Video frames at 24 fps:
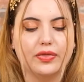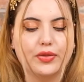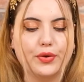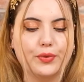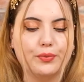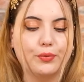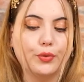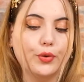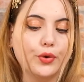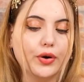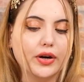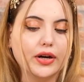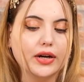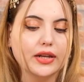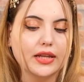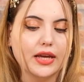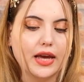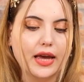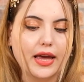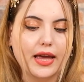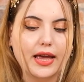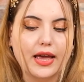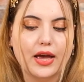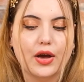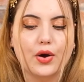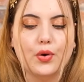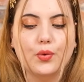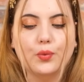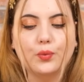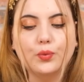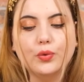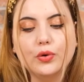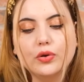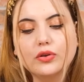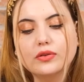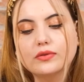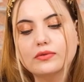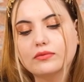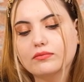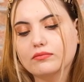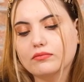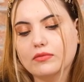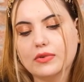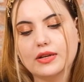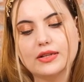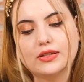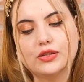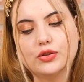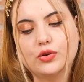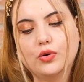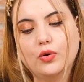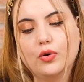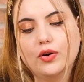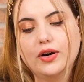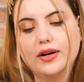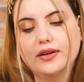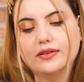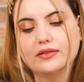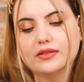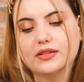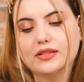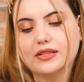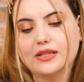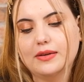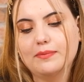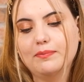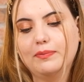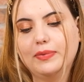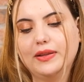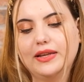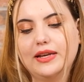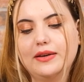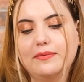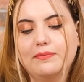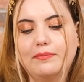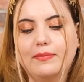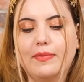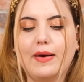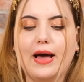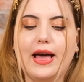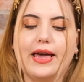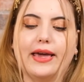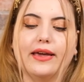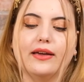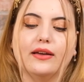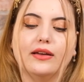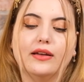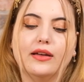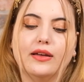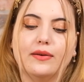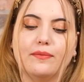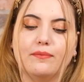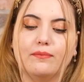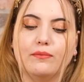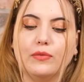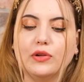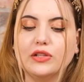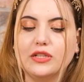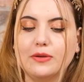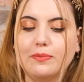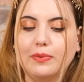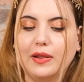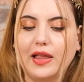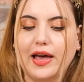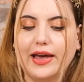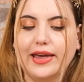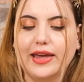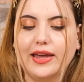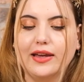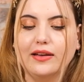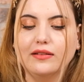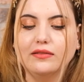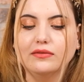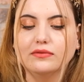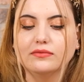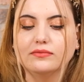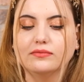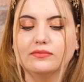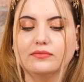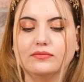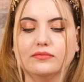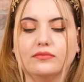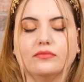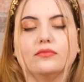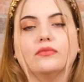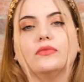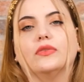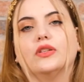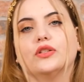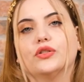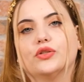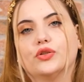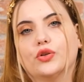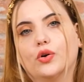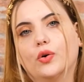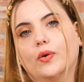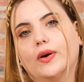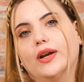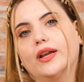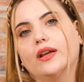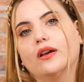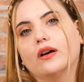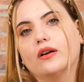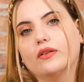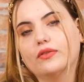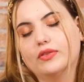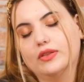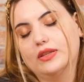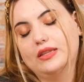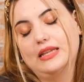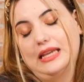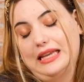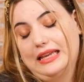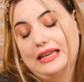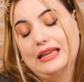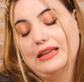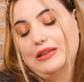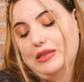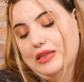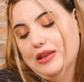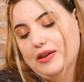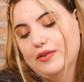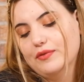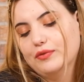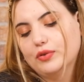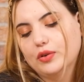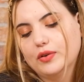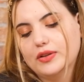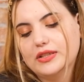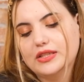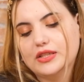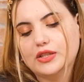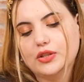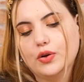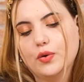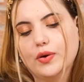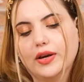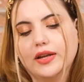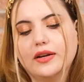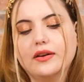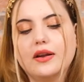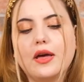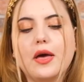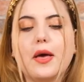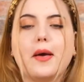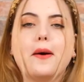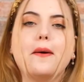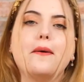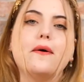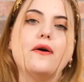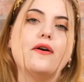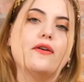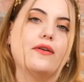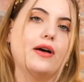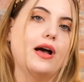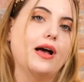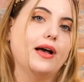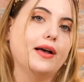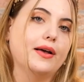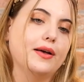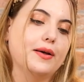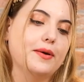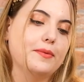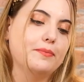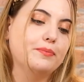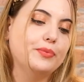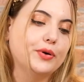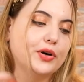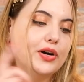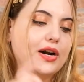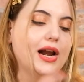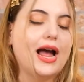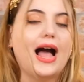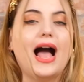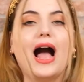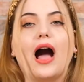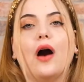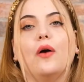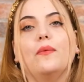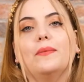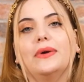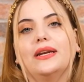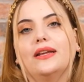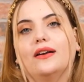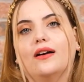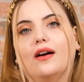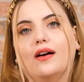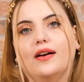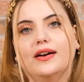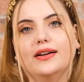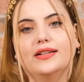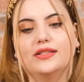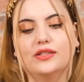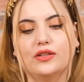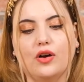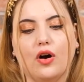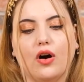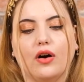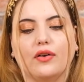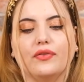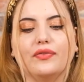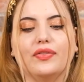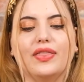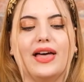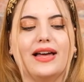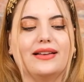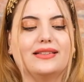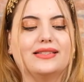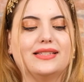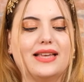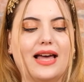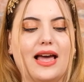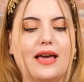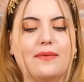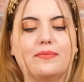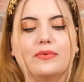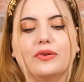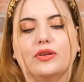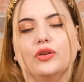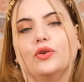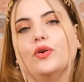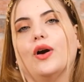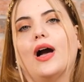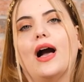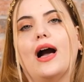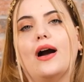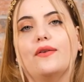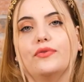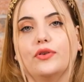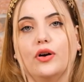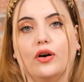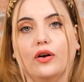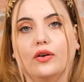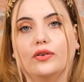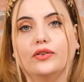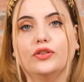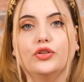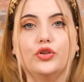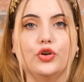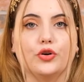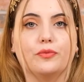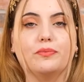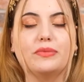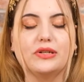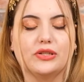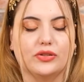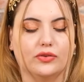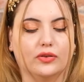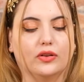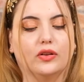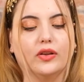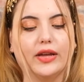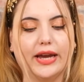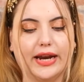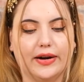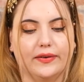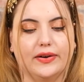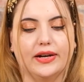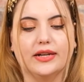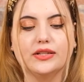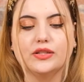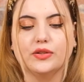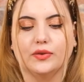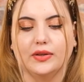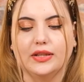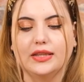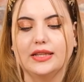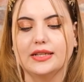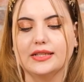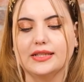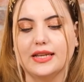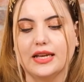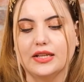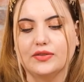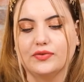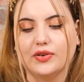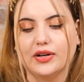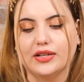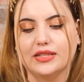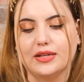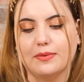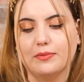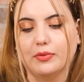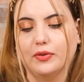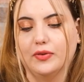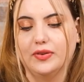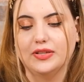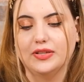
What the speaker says: the board will score simply by multiplying the scoring of the influence token per how many cards of that type you have on your personal area. So in this case, for example, in